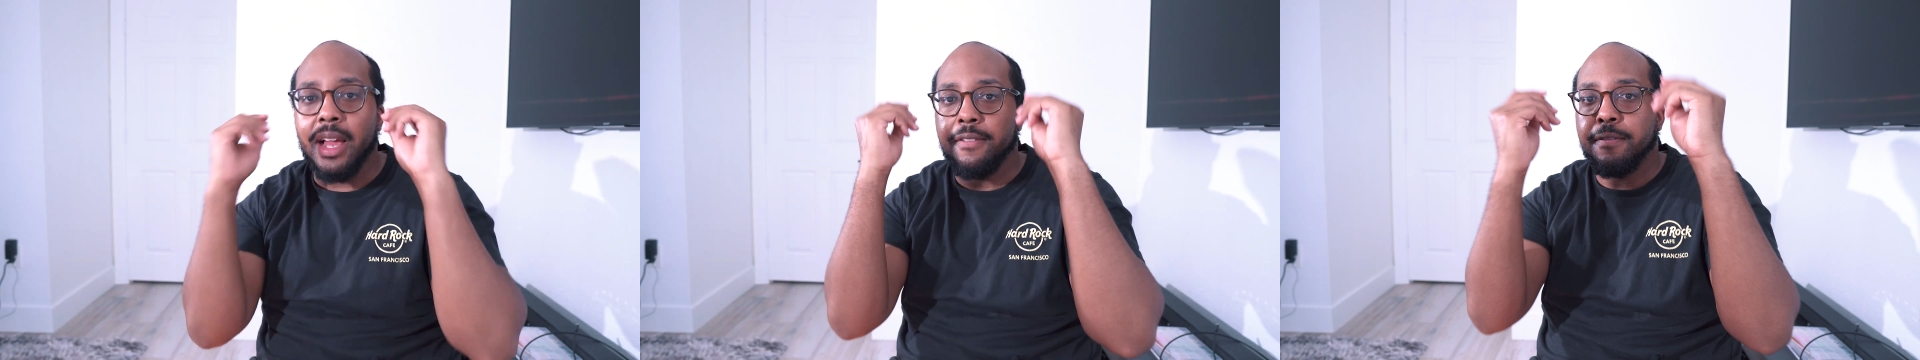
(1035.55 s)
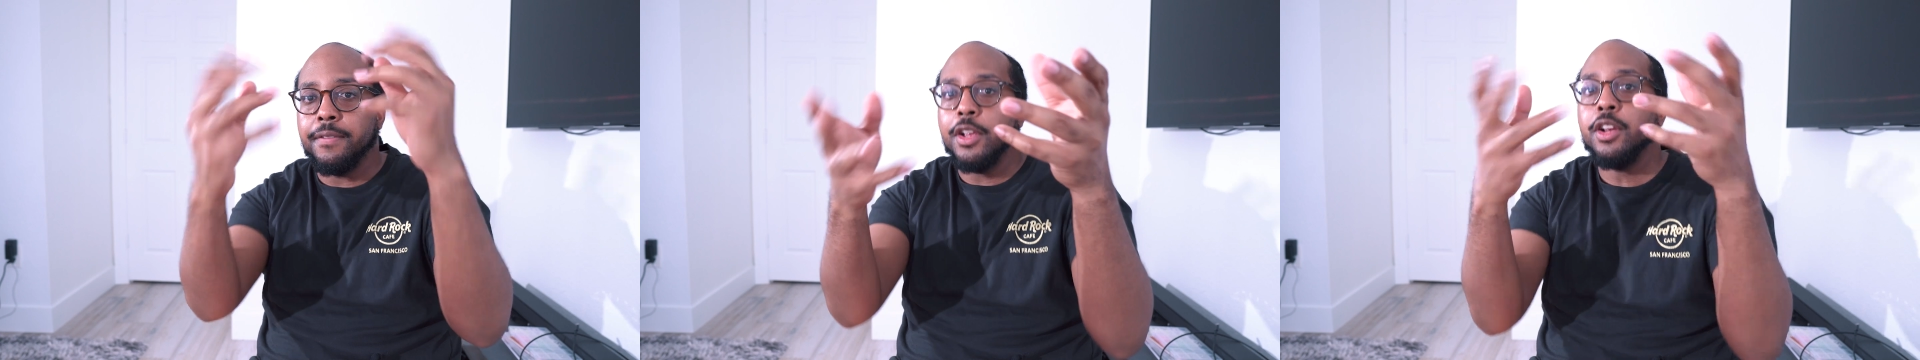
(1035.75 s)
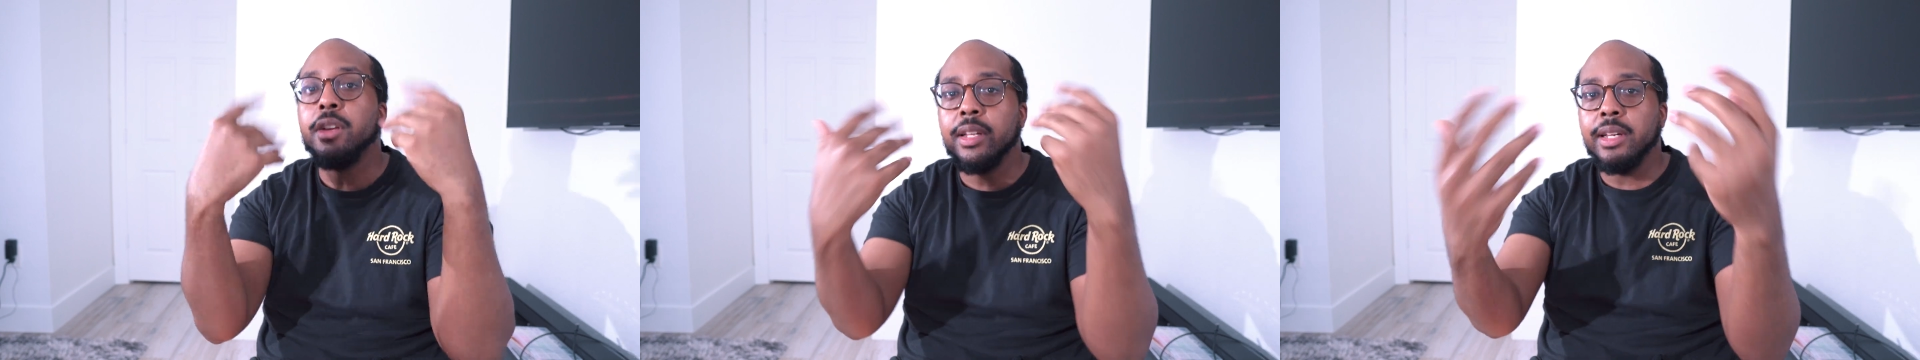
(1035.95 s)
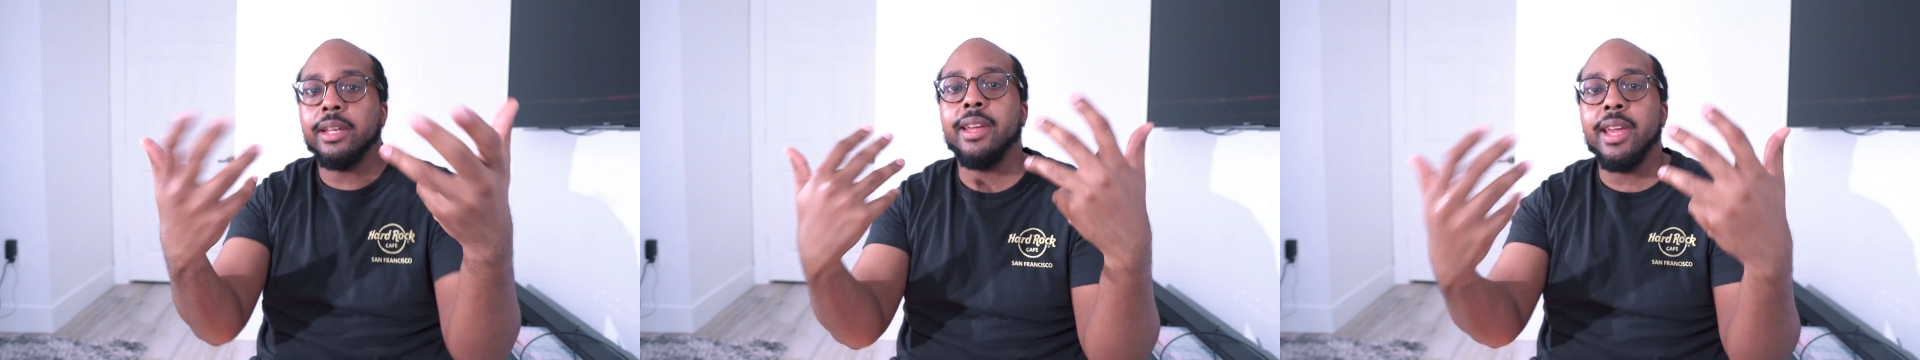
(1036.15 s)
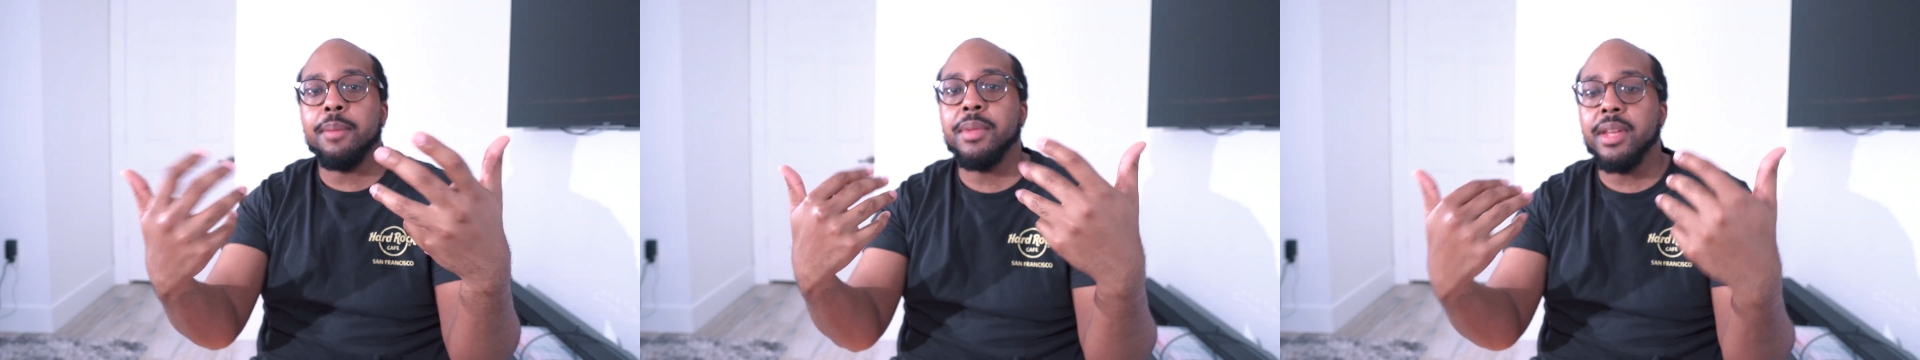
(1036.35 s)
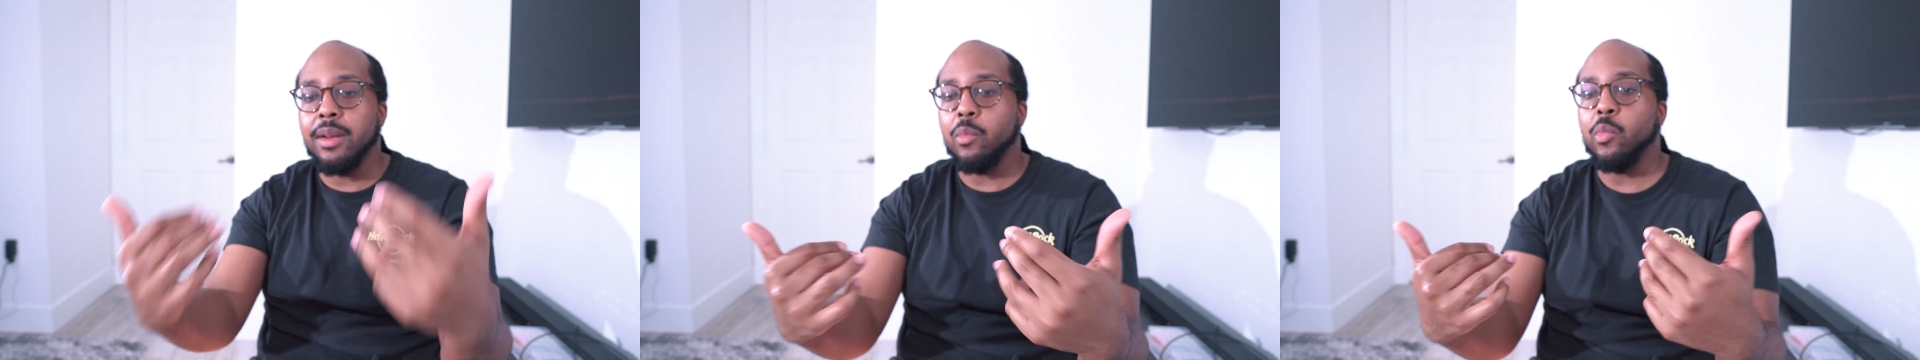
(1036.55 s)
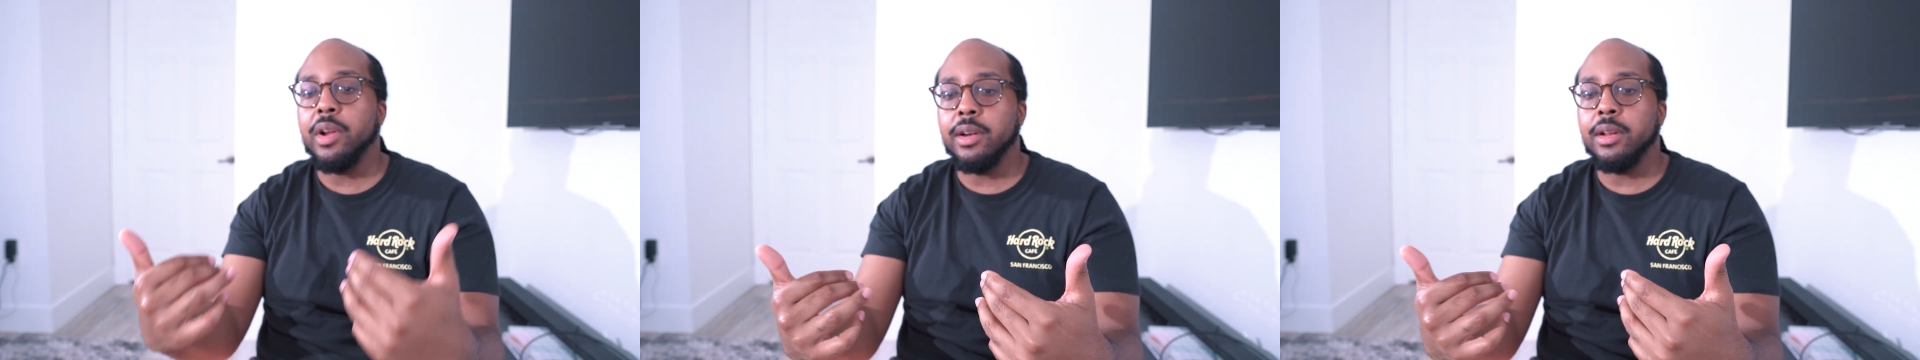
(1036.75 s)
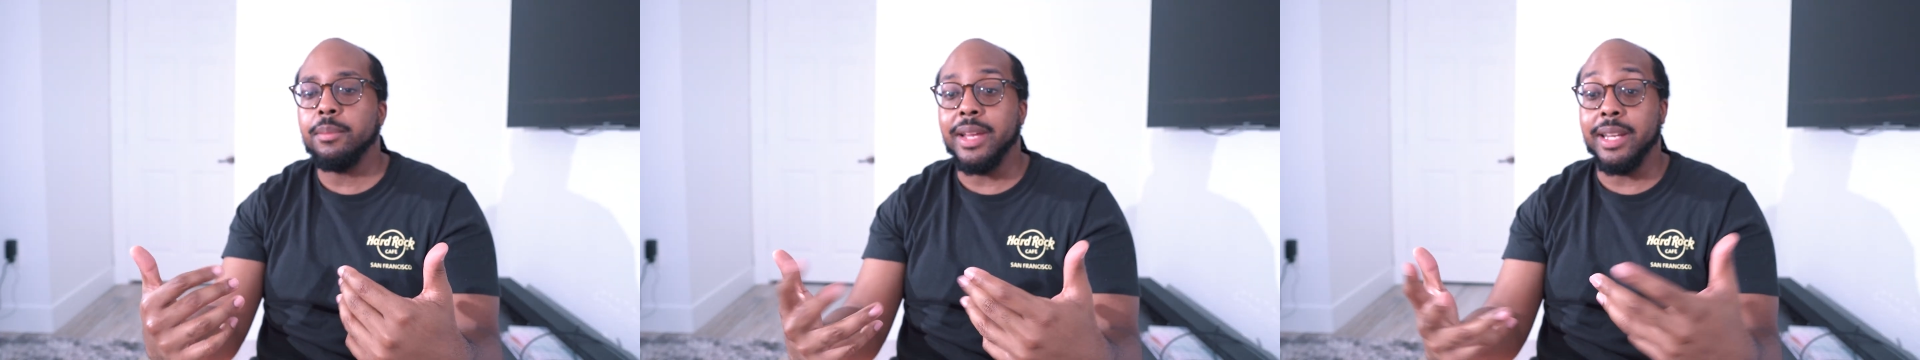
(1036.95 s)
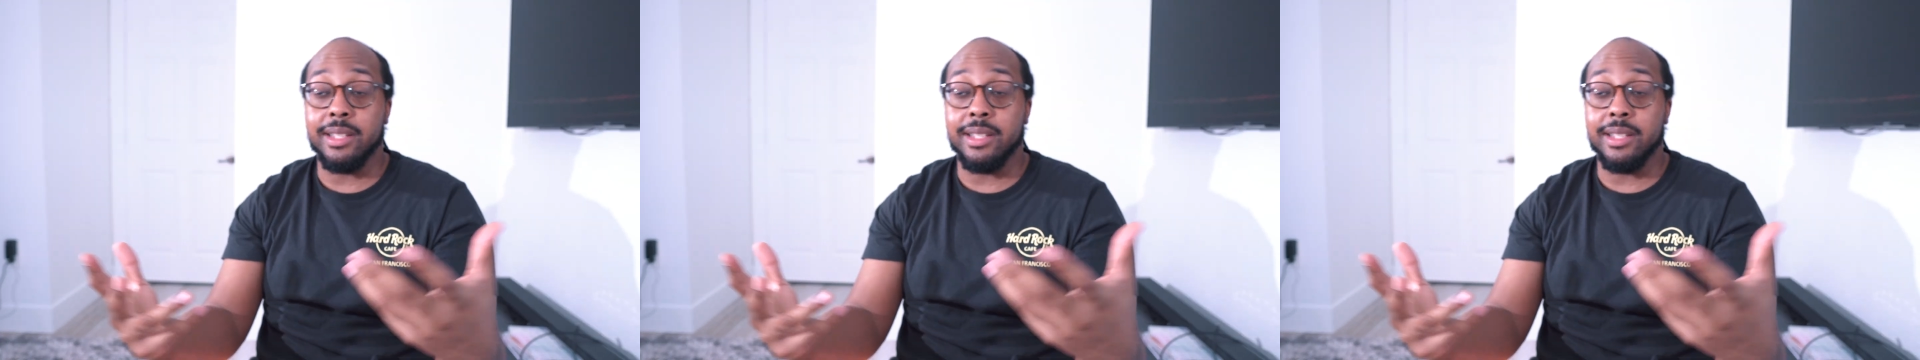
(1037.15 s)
If you're looking at me and I'm wearing them,